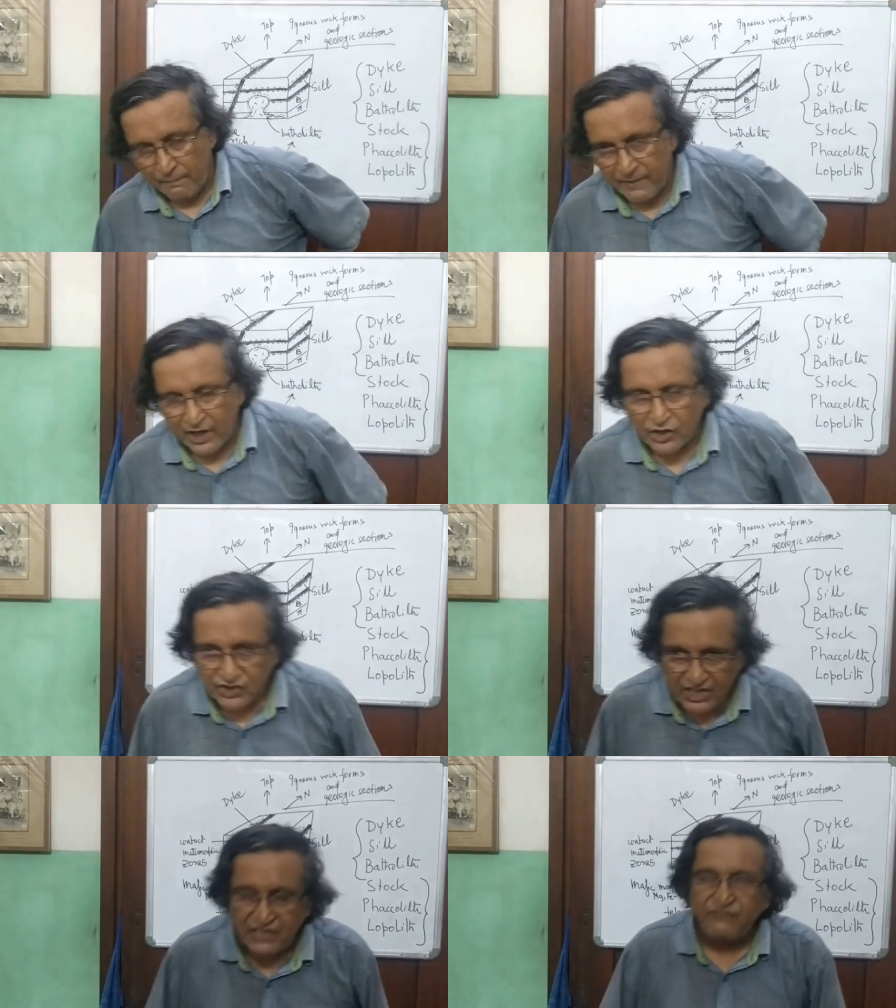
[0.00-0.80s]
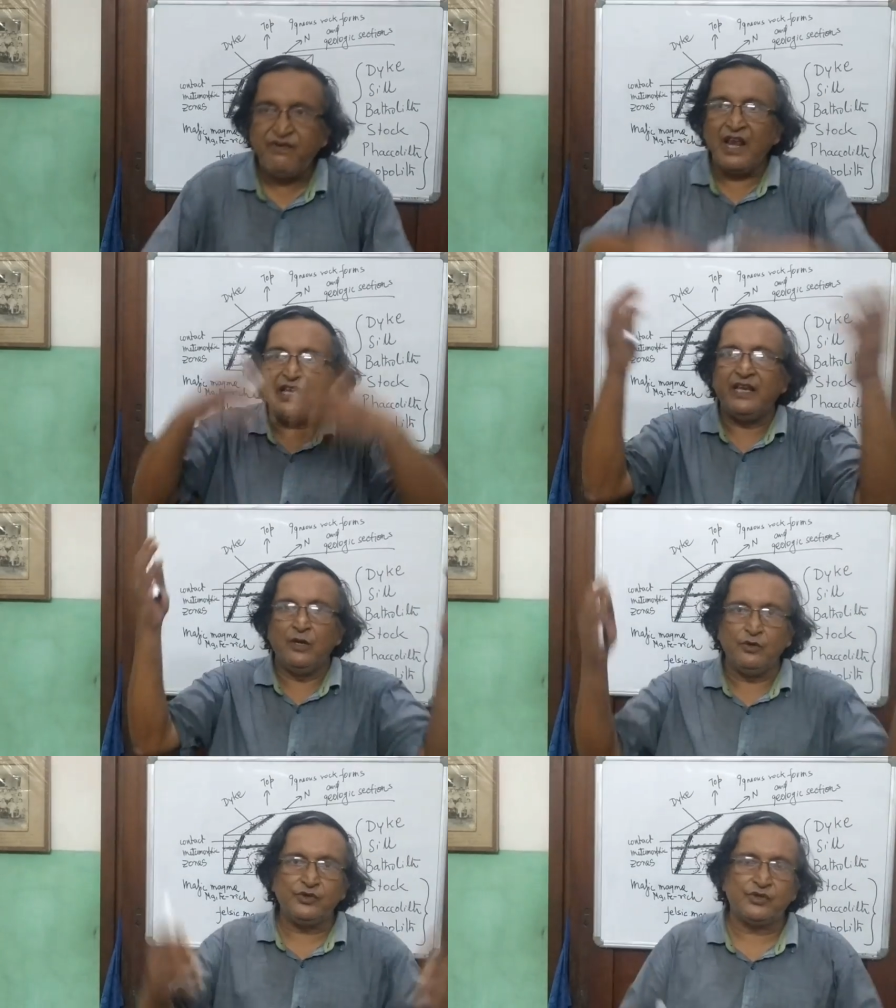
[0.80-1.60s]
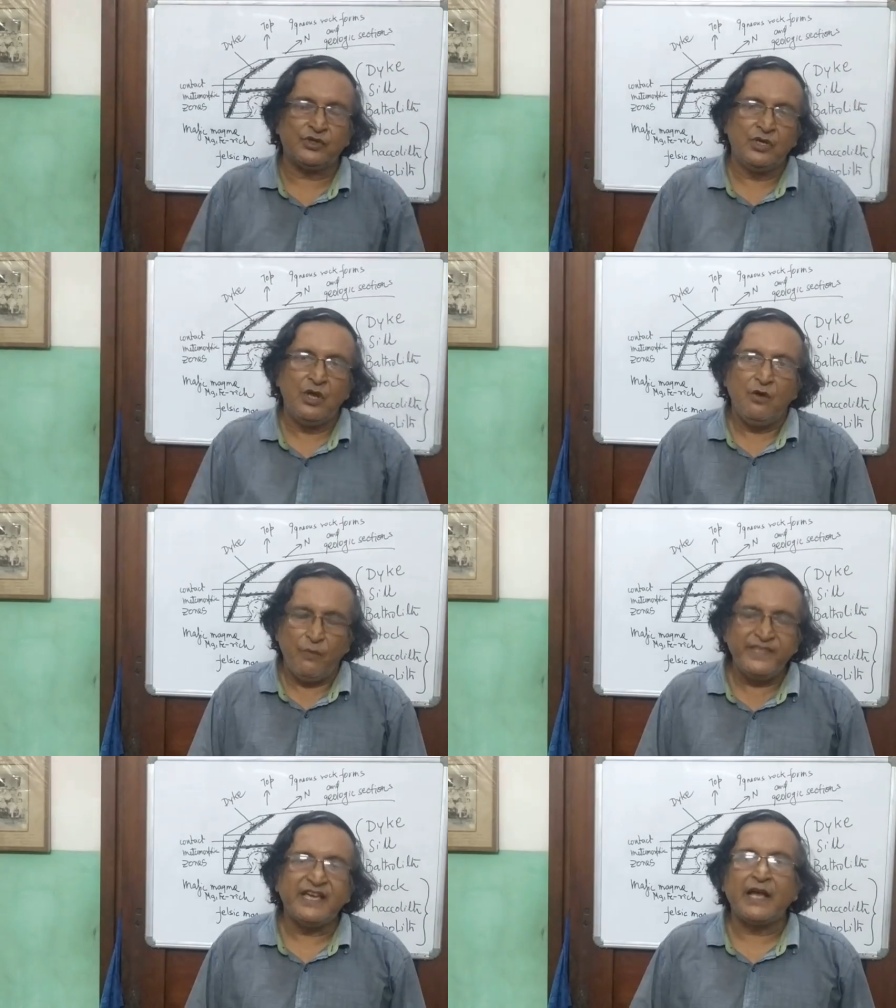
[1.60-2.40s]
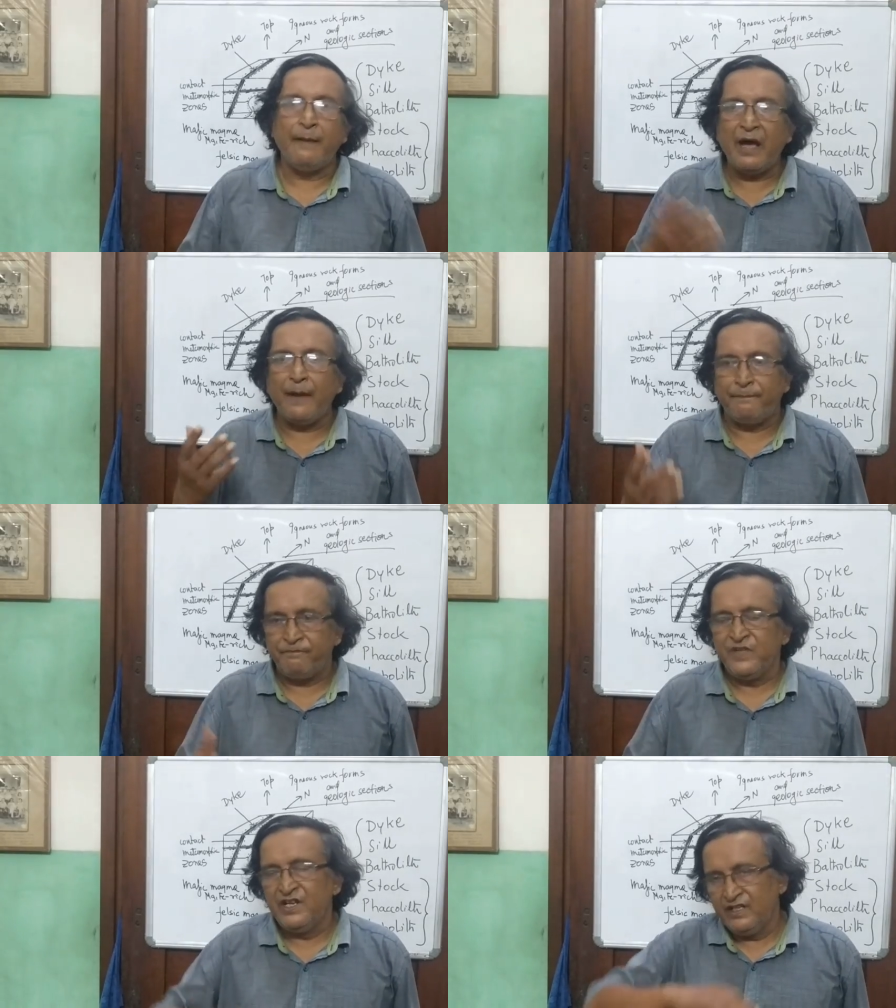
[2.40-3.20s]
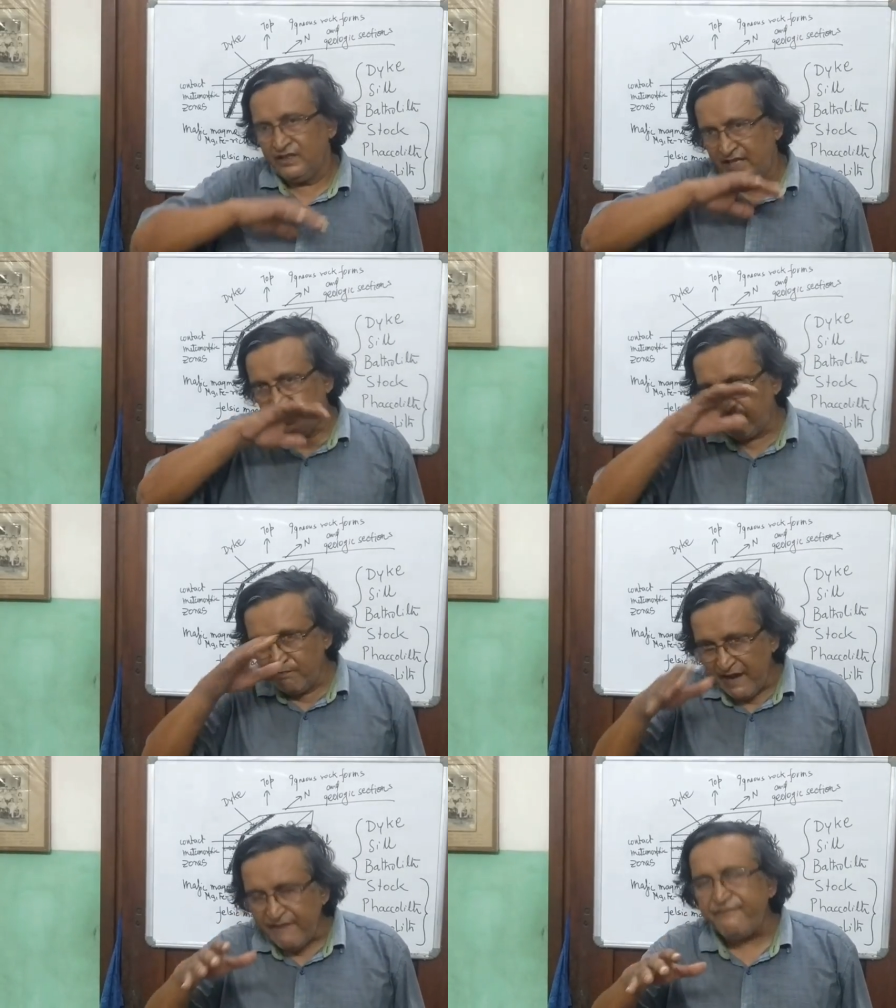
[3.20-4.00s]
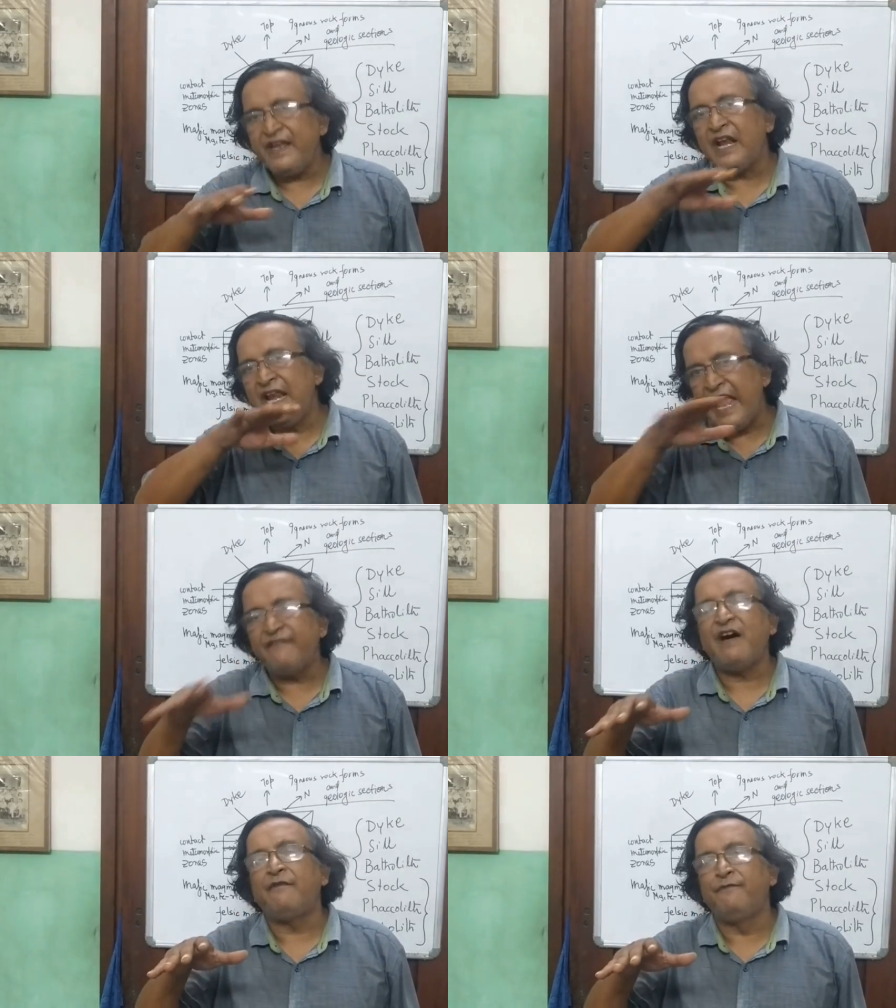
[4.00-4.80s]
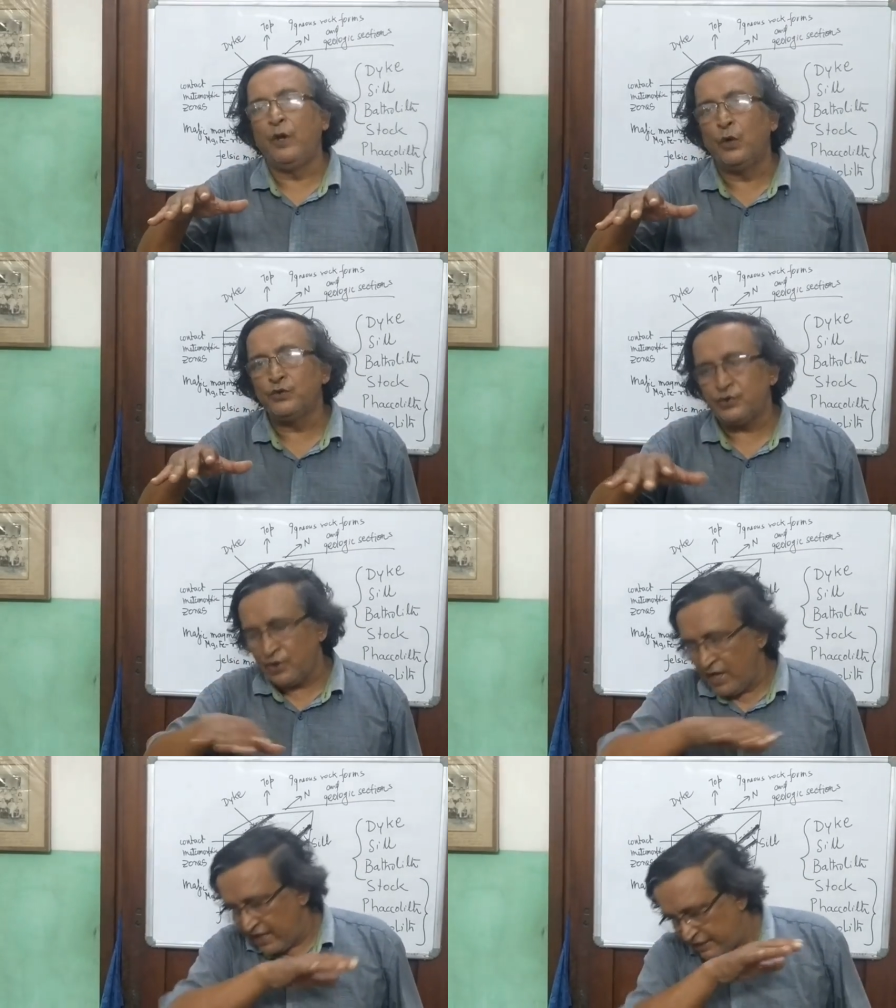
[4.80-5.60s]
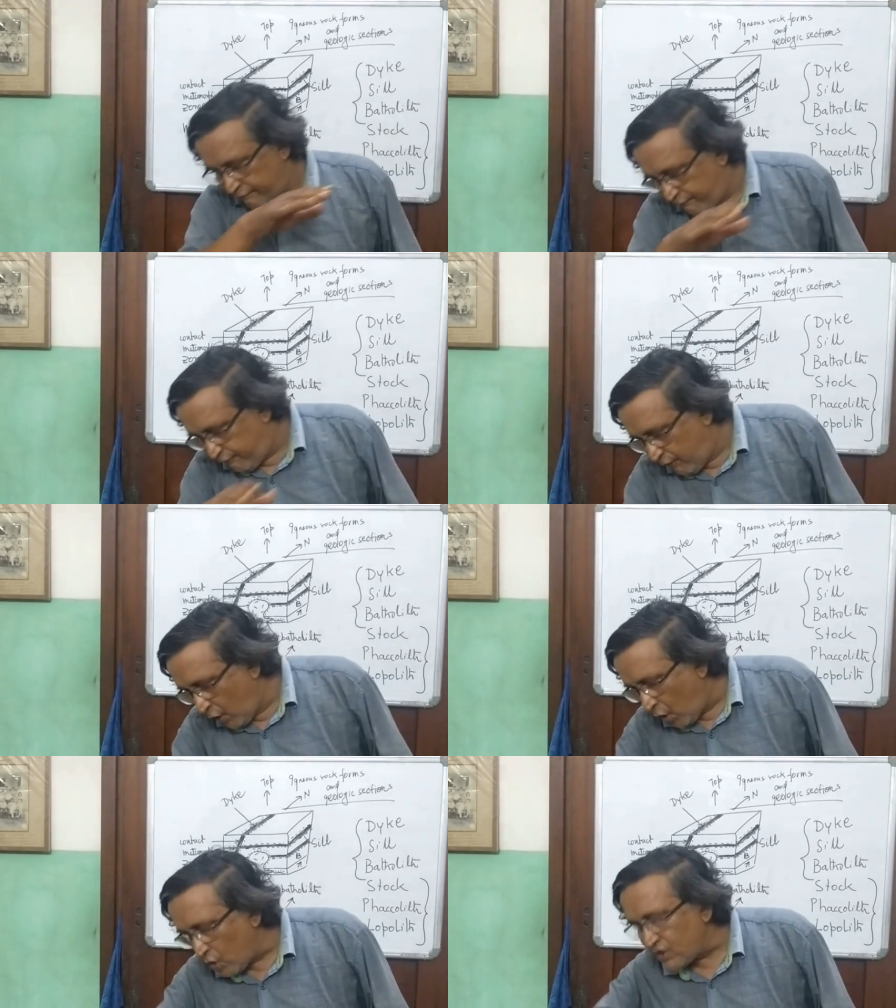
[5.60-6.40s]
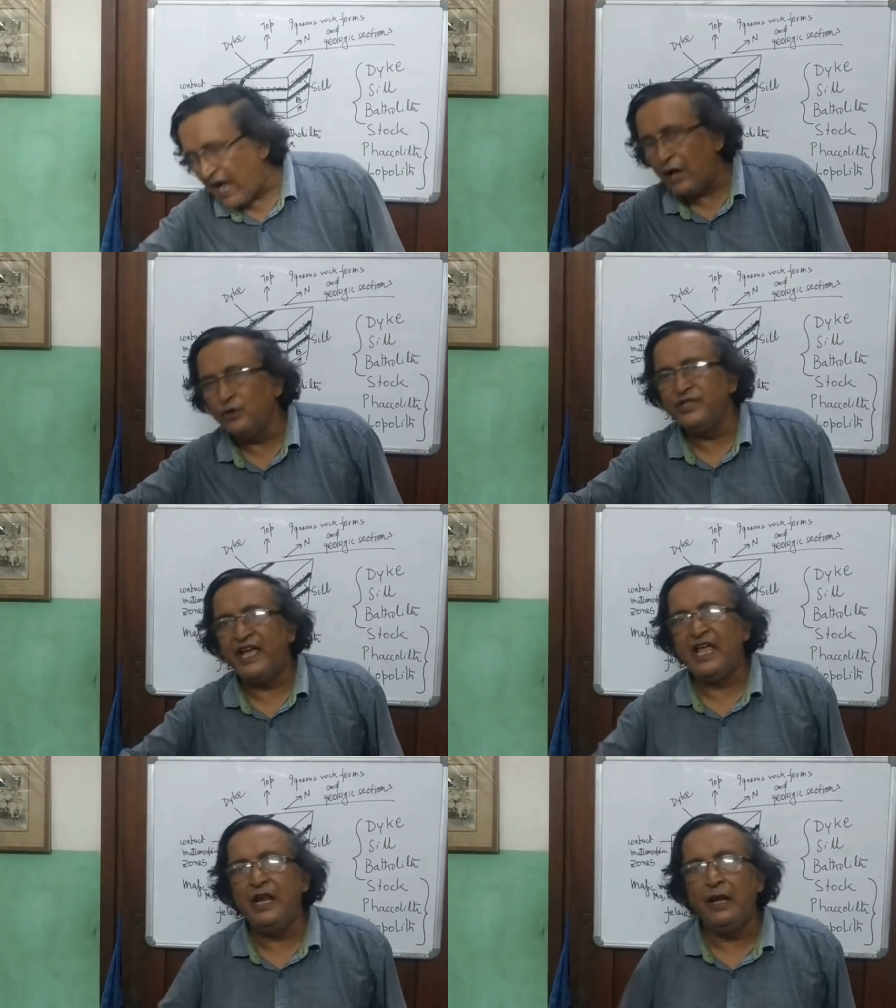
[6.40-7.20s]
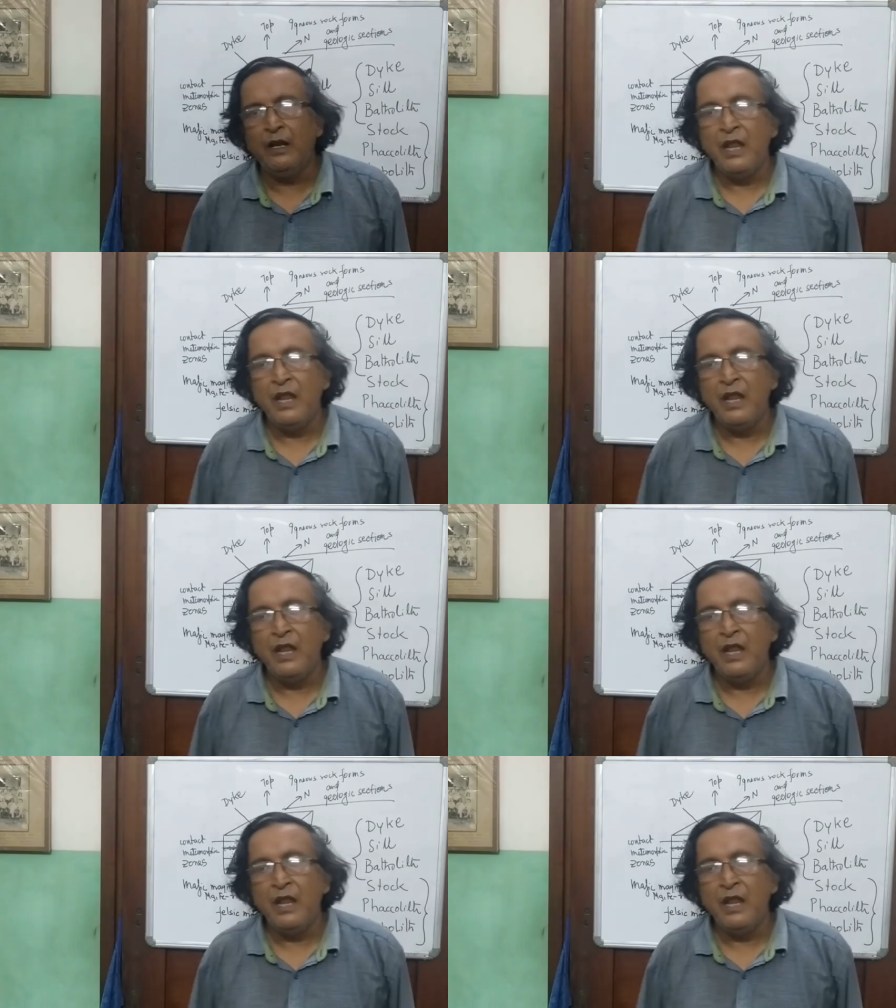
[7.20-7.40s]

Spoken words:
because these volcanoes, when they come up, these mafic lava flows, they flow down the hill